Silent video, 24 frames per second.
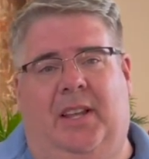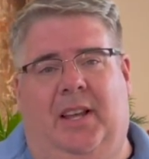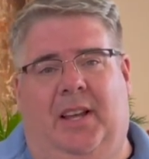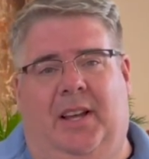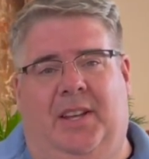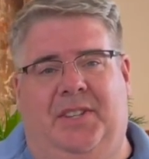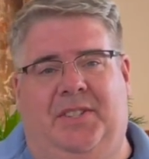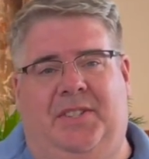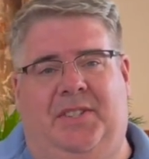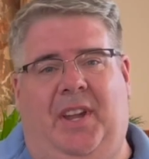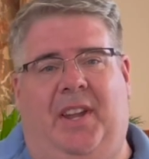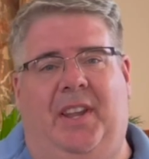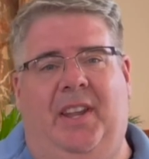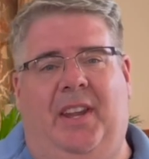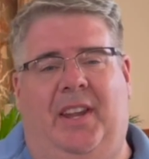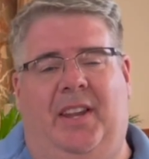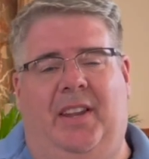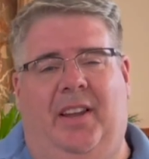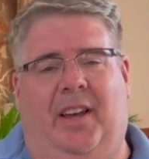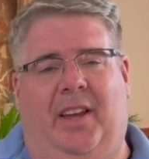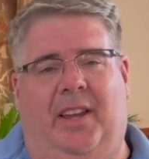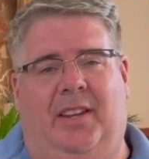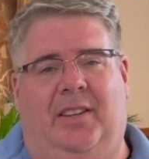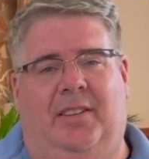Sunday
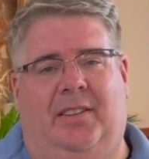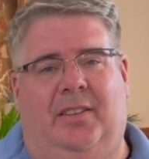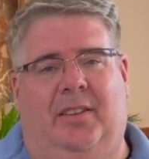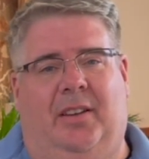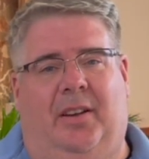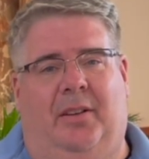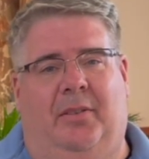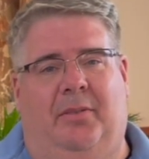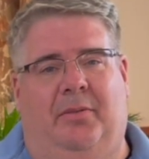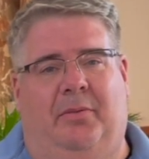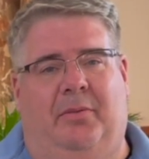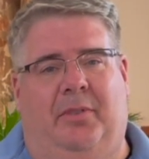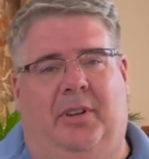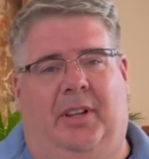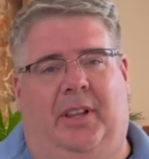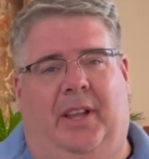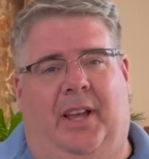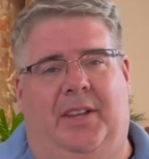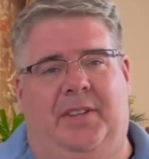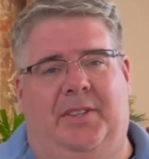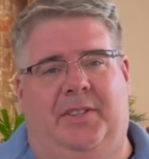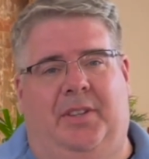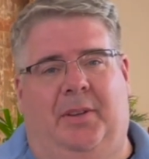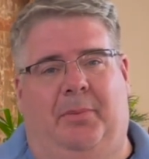night,
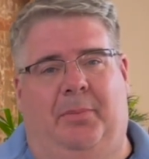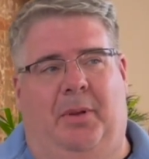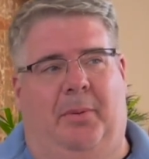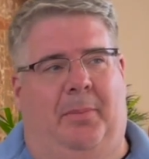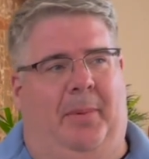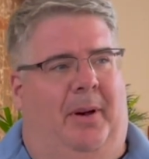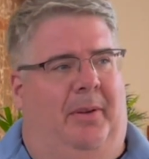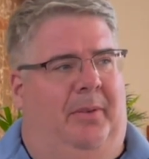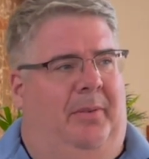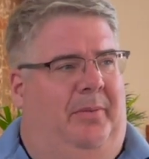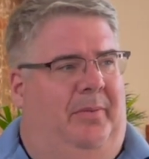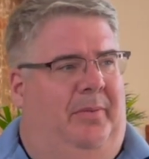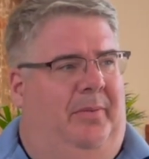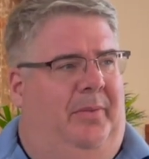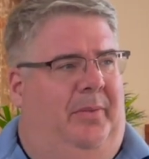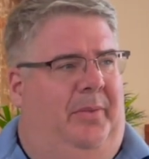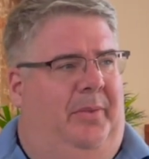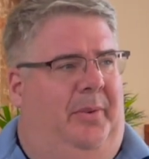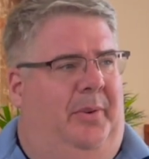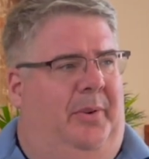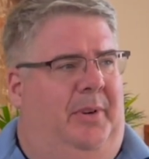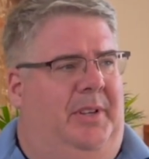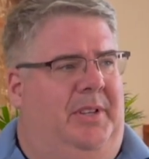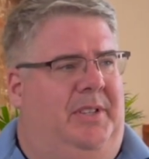realize there'll be about
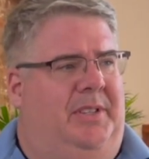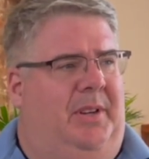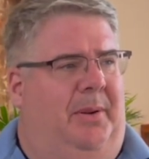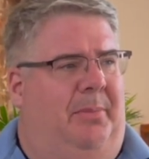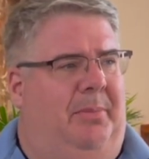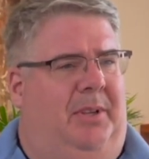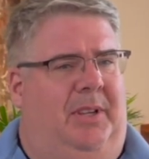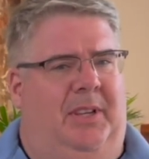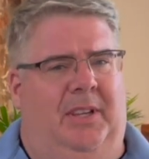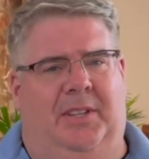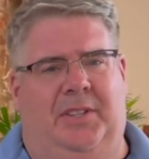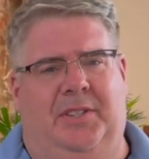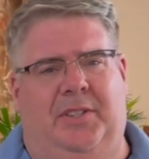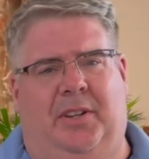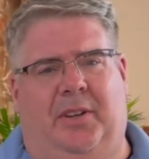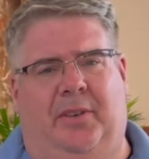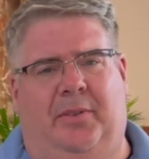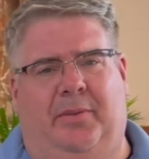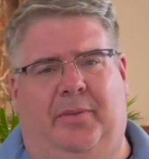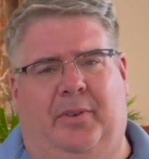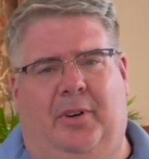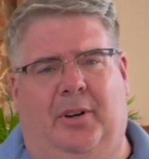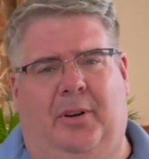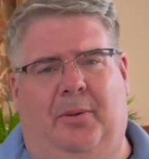30-some kids
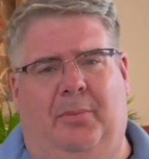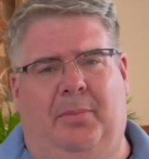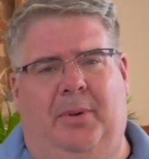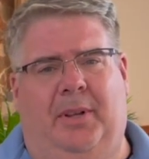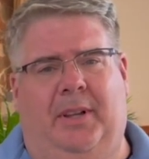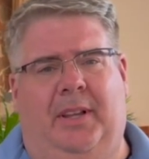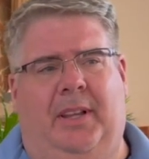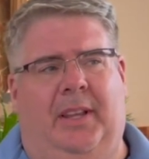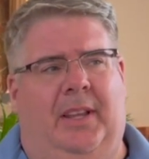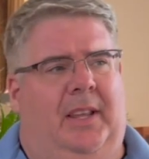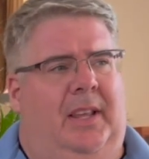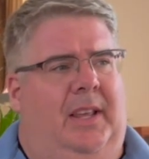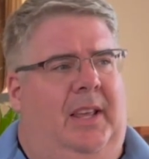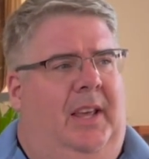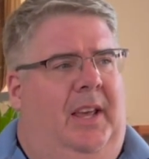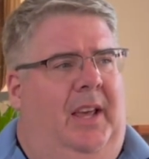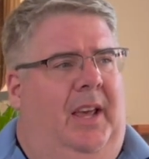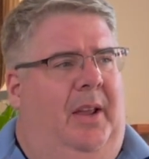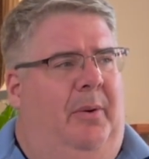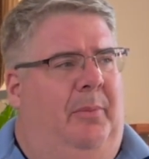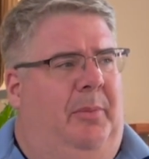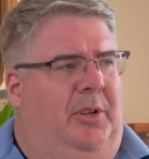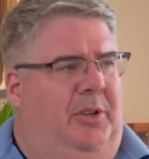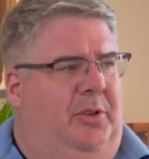confirmed,
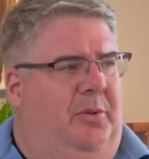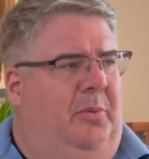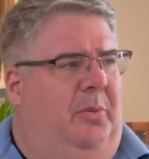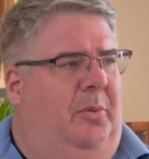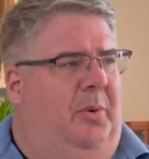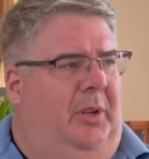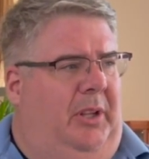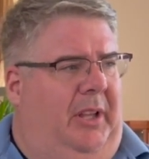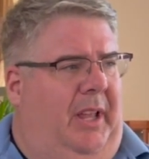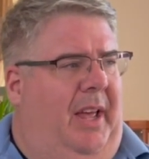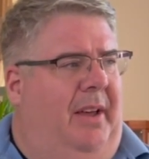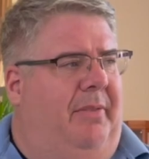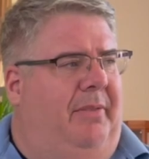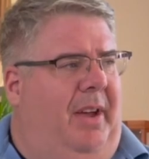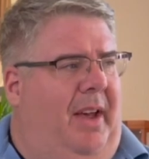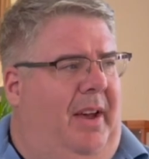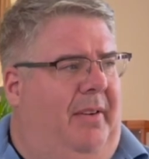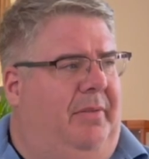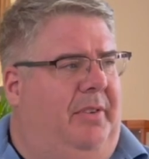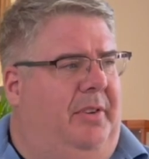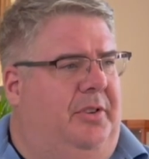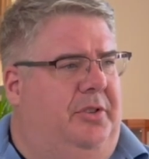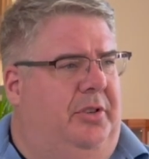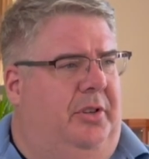and we will have
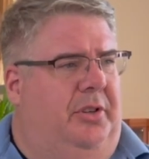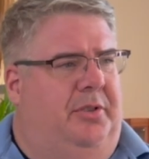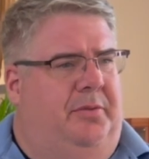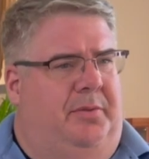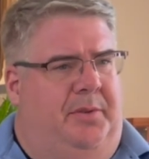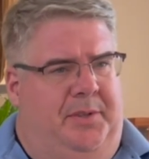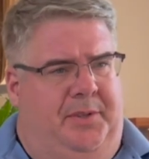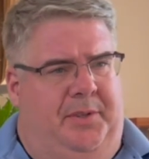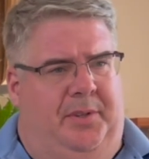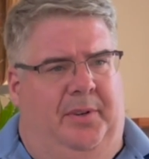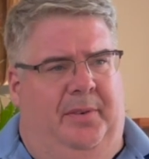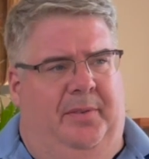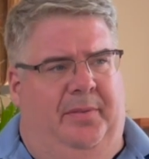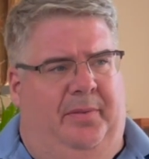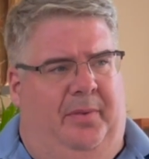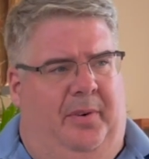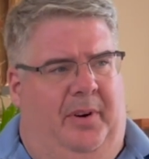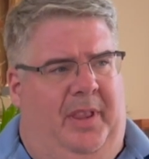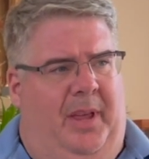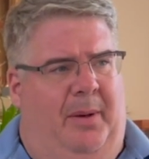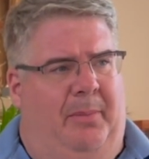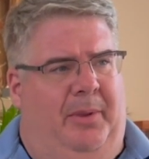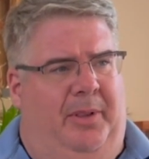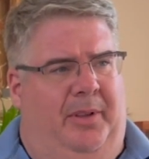half the church reserved
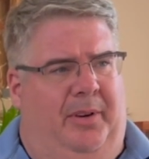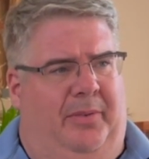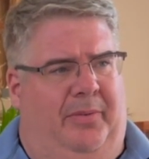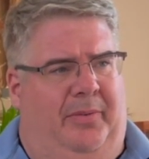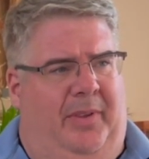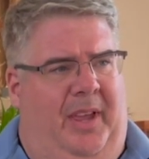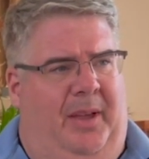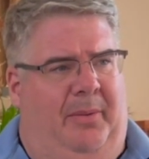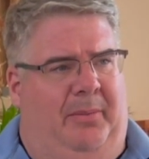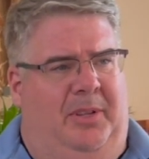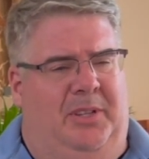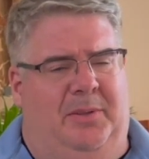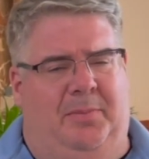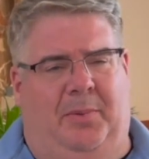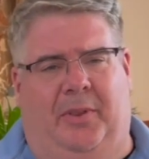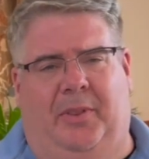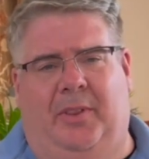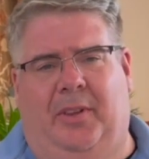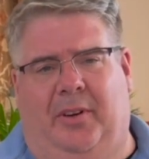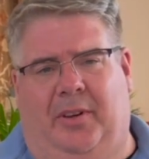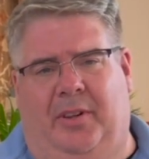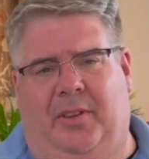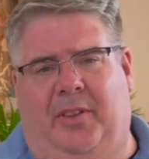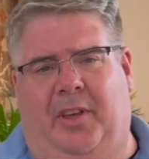for them and their families,
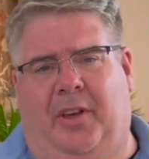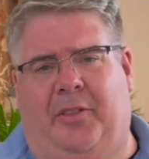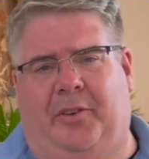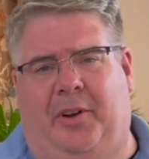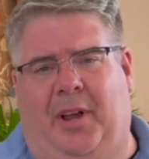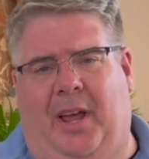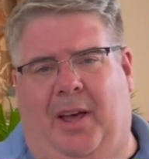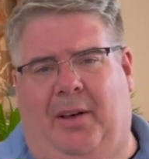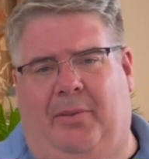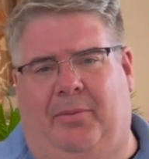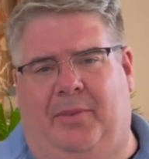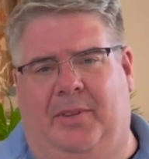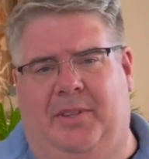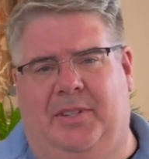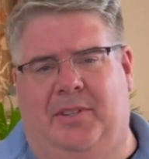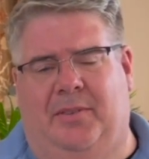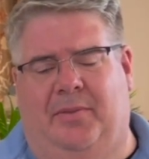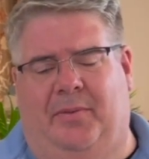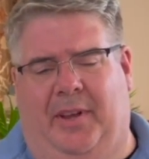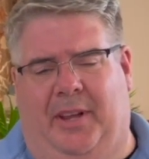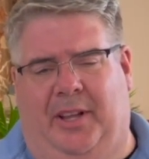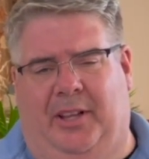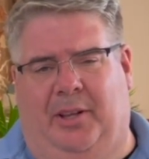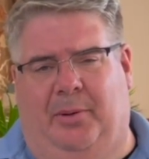but the other half is
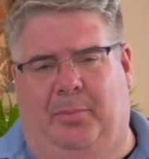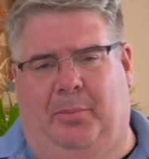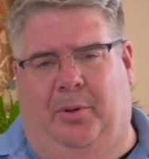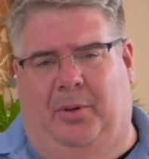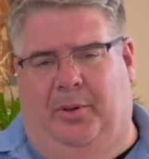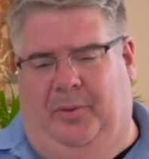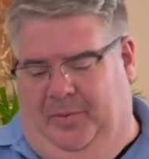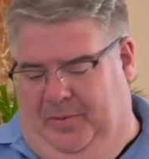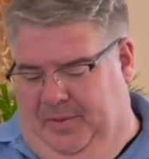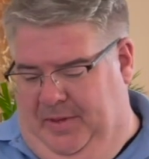available.